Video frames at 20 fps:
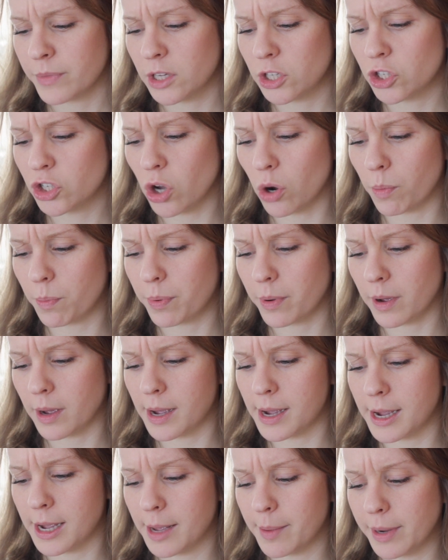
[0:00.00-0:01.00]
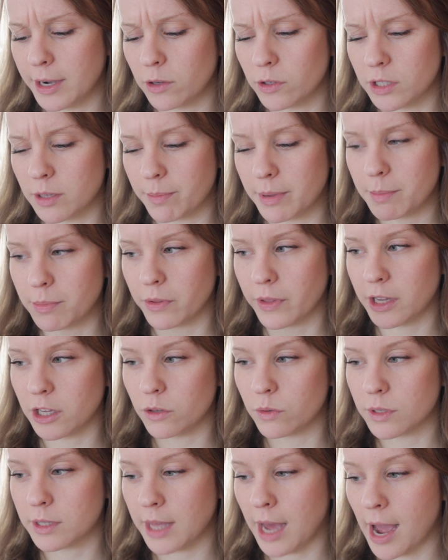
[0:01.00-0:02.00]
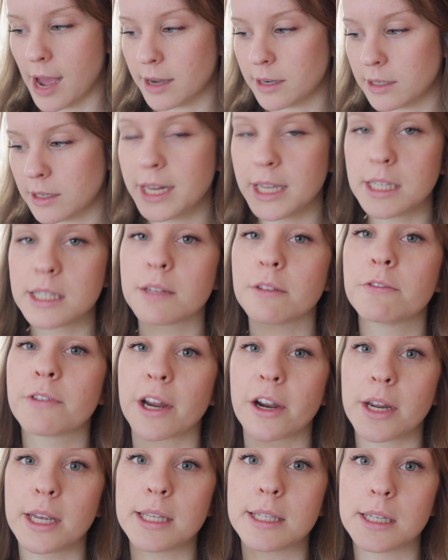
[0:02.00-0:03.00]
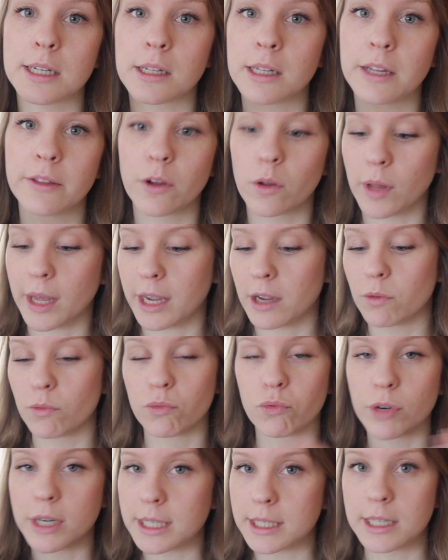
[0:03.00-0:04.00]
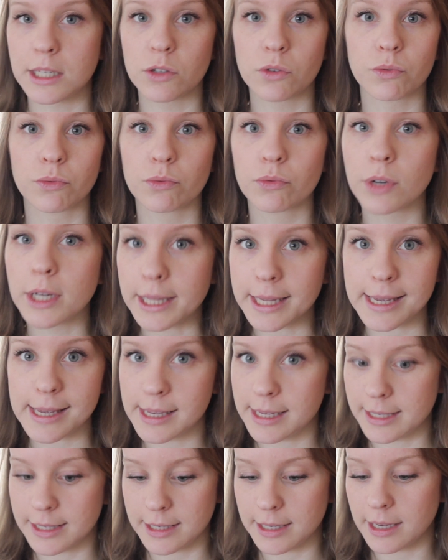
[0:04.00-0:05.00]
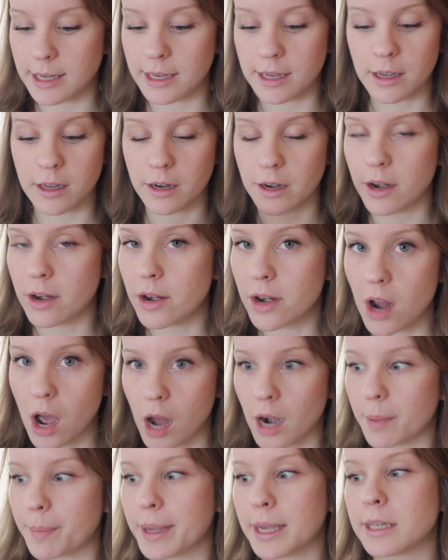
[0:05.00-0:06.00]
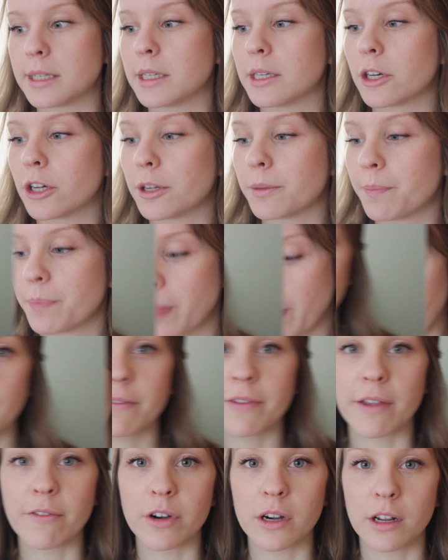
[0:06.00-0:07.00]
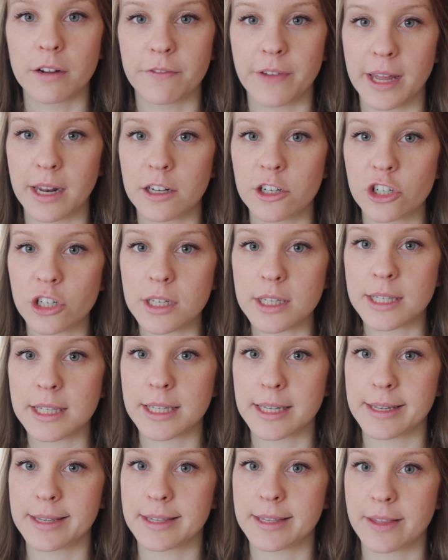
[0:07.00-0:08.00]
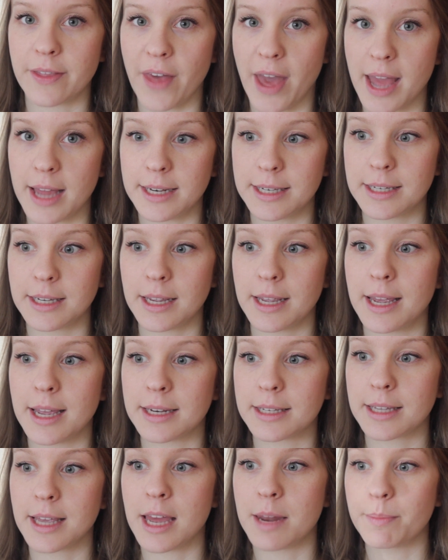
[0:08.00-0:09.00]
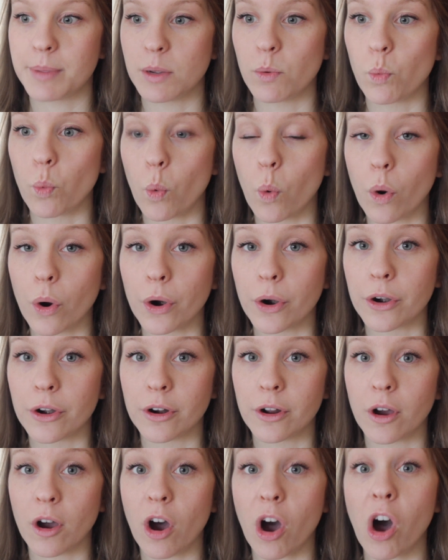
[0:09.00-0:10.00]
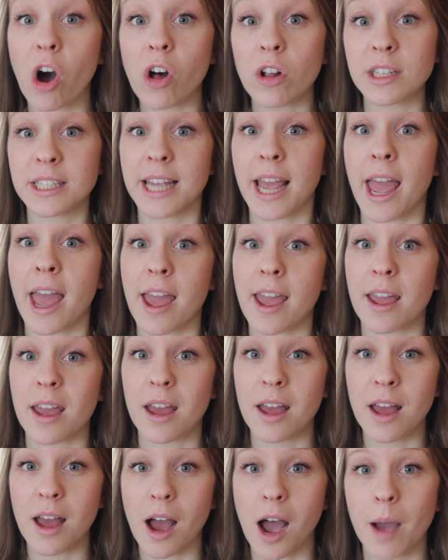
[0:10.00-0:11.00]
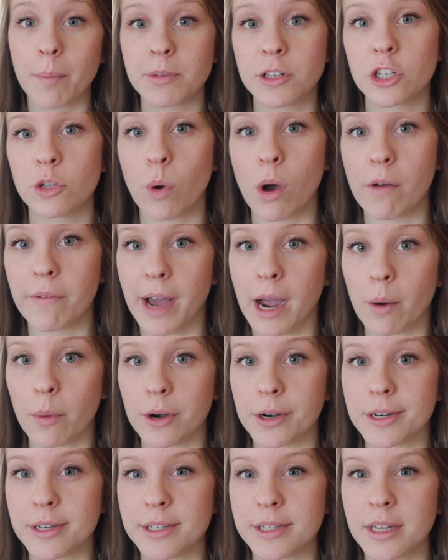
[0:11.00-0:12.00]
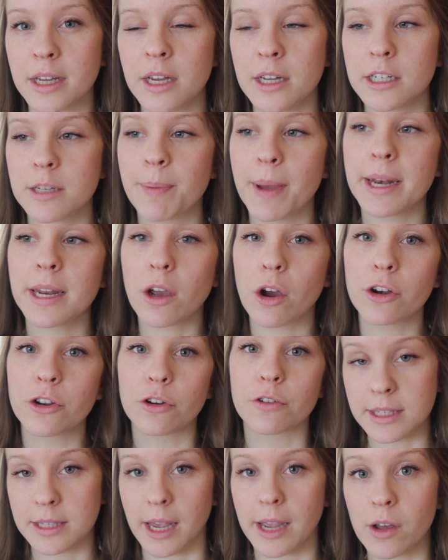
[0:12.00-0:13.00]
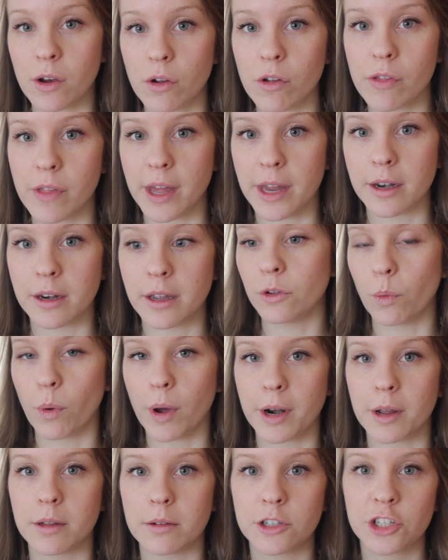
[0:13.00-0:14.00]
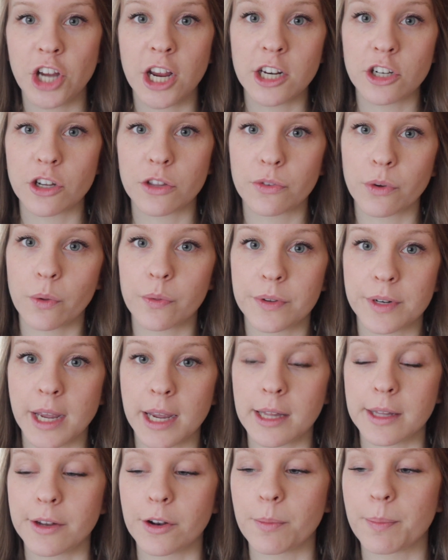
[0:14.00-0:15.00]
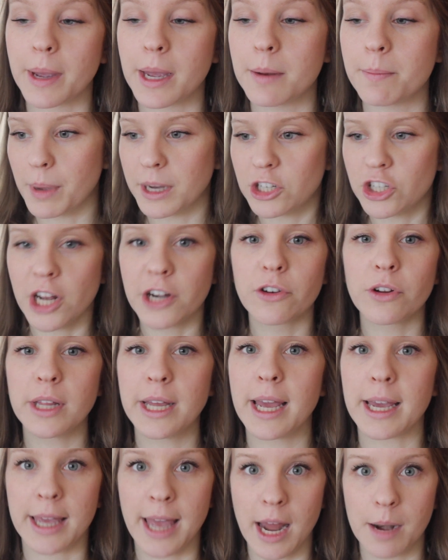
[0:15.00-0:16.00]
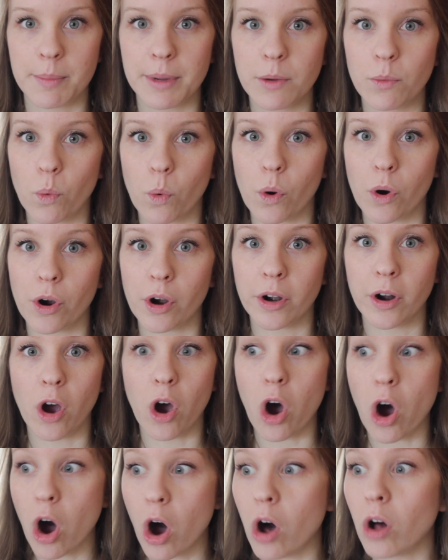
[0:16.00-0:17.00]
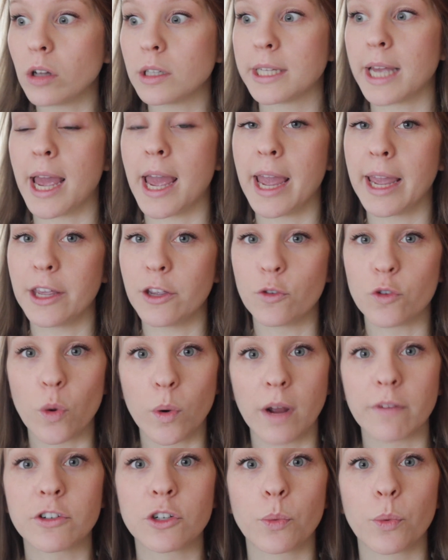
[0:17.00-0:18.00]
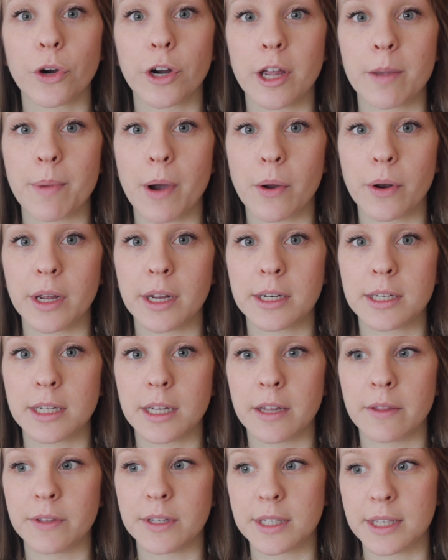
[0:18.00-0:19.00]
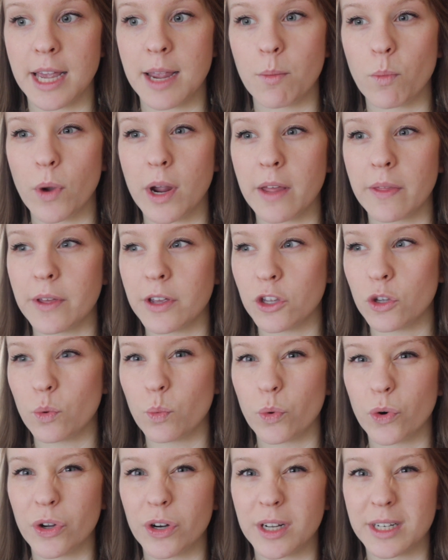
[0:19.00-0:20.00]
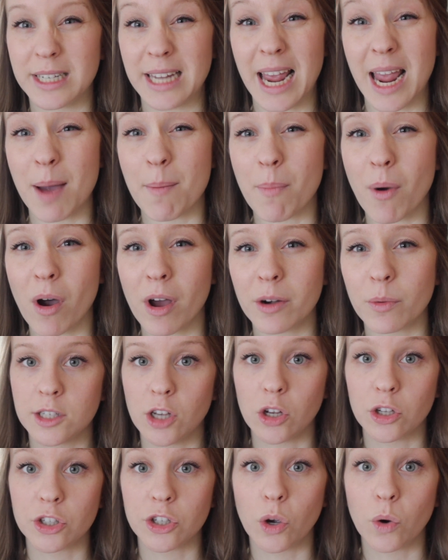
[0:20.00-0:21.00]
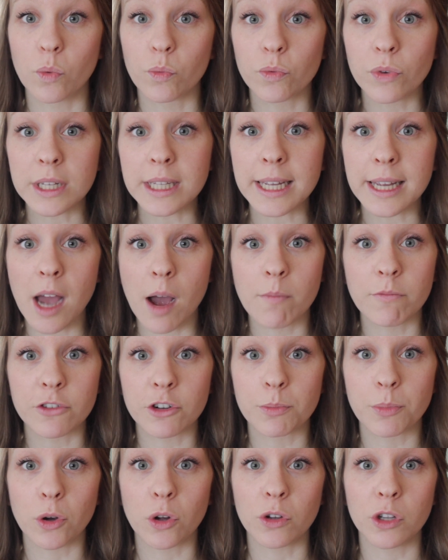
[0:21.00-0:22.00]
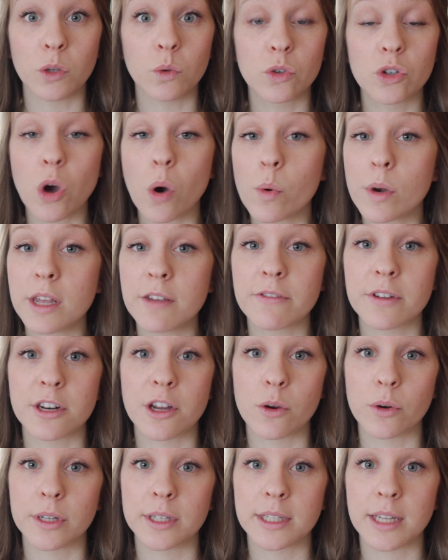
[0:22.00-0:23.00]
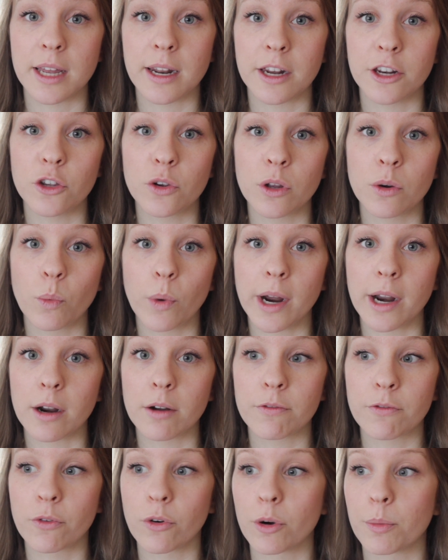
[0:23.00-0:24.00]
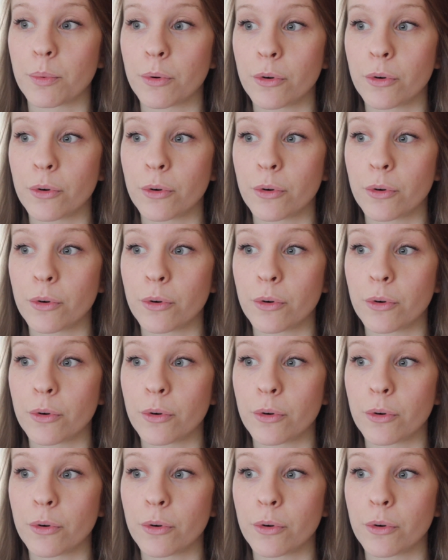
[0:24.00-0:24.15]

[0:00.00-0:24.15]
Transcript: soap. Um, I know some people that use that. It is very easy to clean though, like it rinses really easy, not a big deal. One of my favorite advantages is that it can be worn all all day, up to 12 hours. Depending on your cycle, then you'll wanna change it throughout the day a little bit, but generally it can be worn all day. You don't have to worry about it in the same way that you would a tampon. It's also really comfortable, you don't even notice it, and you can wear it for